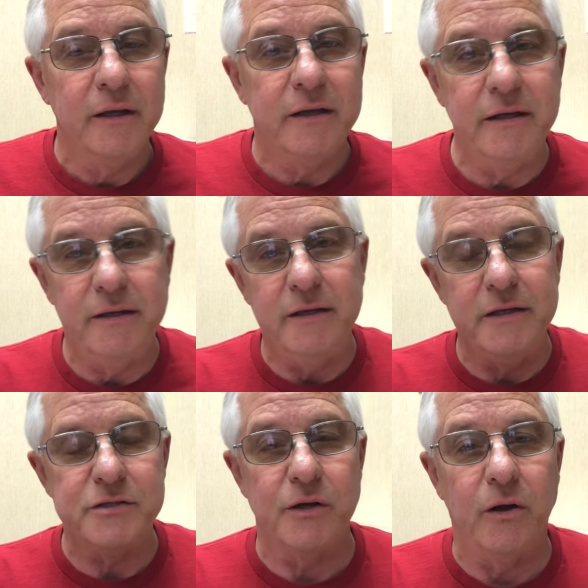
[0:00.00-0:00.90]

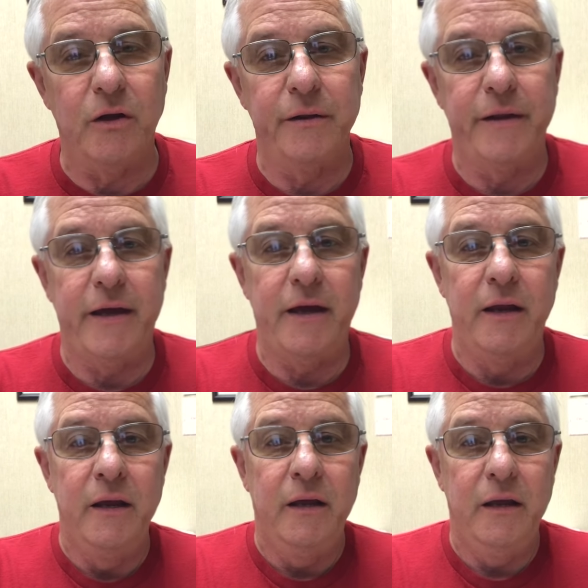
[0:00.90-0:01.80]
kidneys and all that,
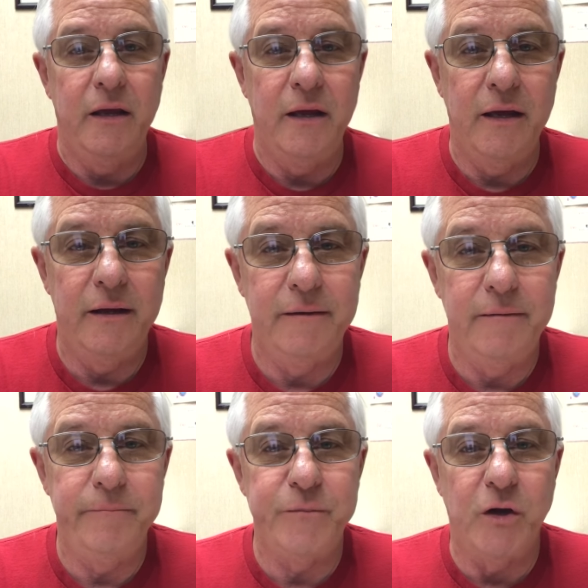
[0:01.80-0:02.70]

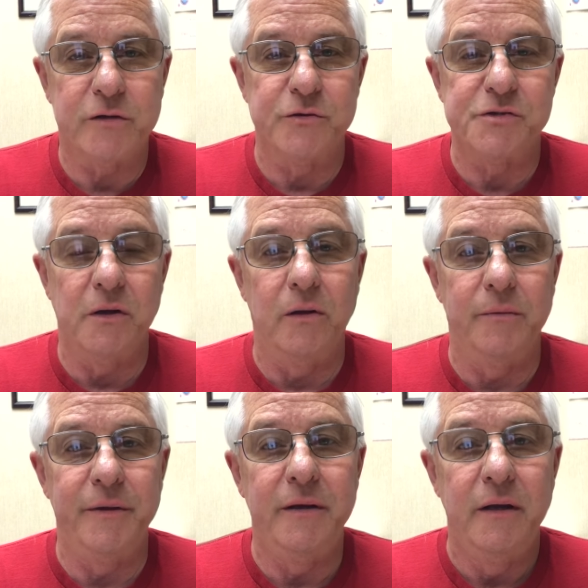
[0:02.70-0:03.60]
and Dr.
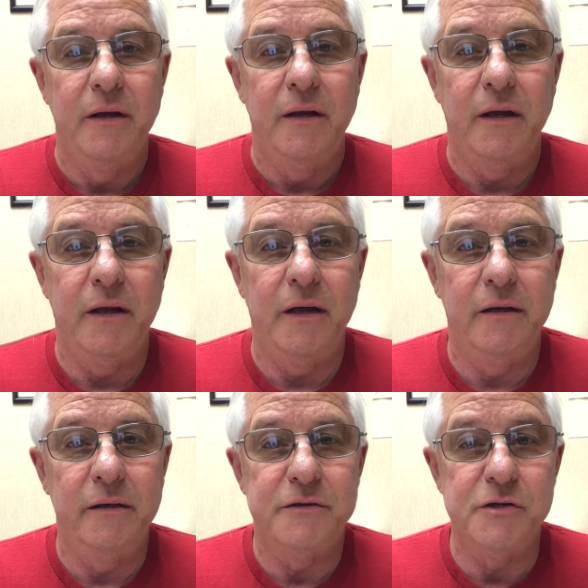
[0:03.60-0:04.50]
Solomon,
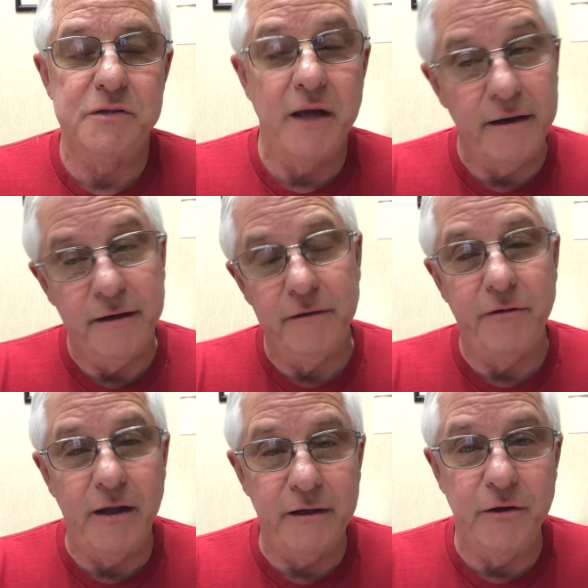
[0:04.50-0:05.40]
and she's down in the
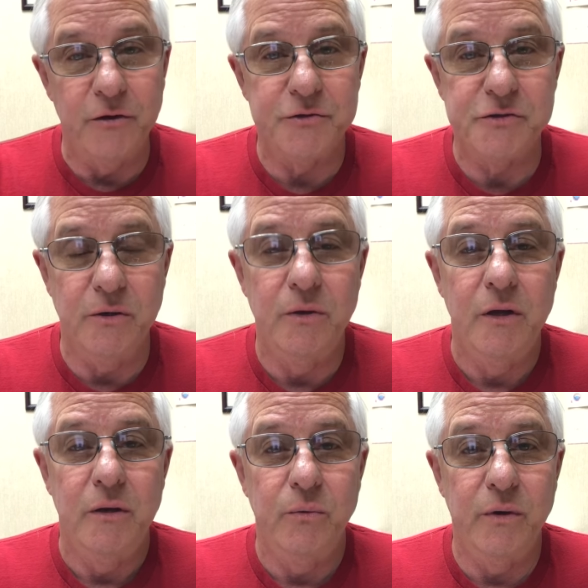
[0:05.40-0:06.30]
valley also.
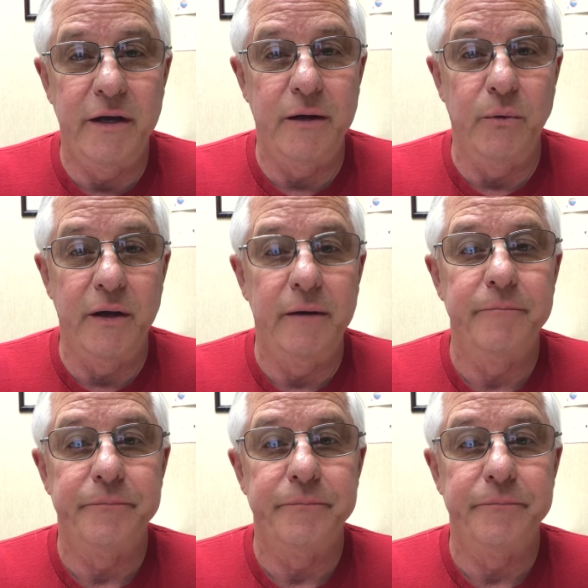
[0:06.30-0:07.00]
Well, anyway,